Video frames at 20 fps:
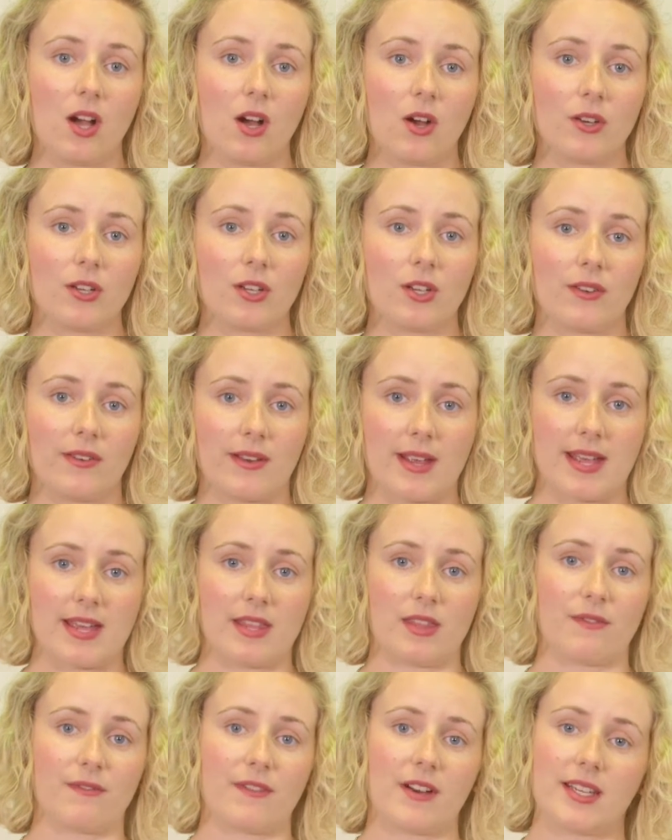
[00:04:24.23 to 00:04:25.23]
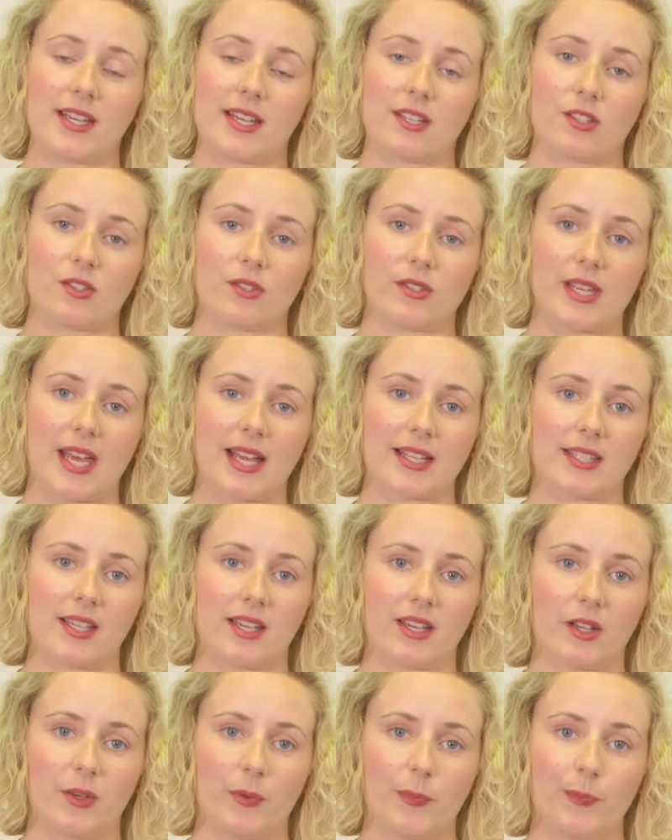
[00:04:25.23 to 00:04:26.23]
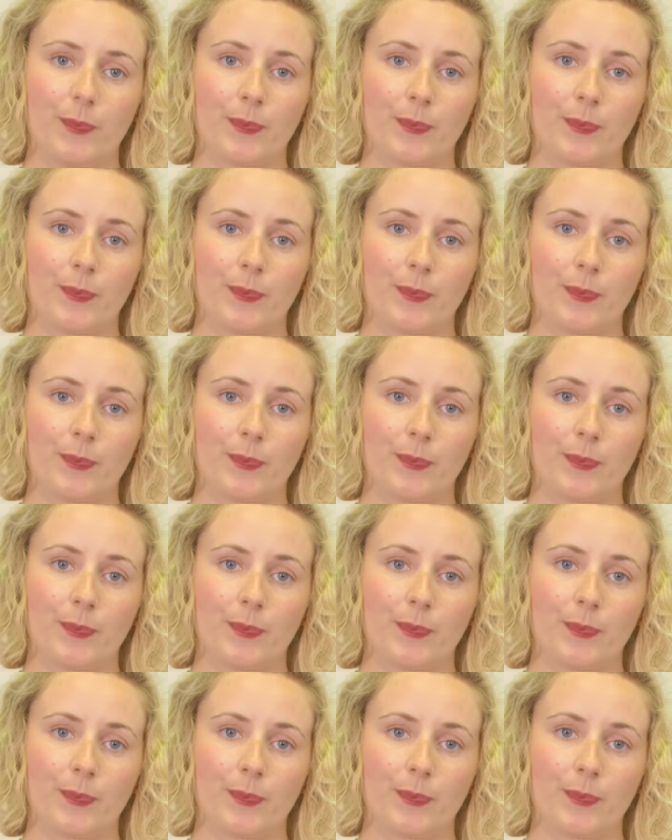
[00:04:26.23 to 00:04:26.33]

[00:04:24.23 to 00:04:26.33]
on a career in the financial sector.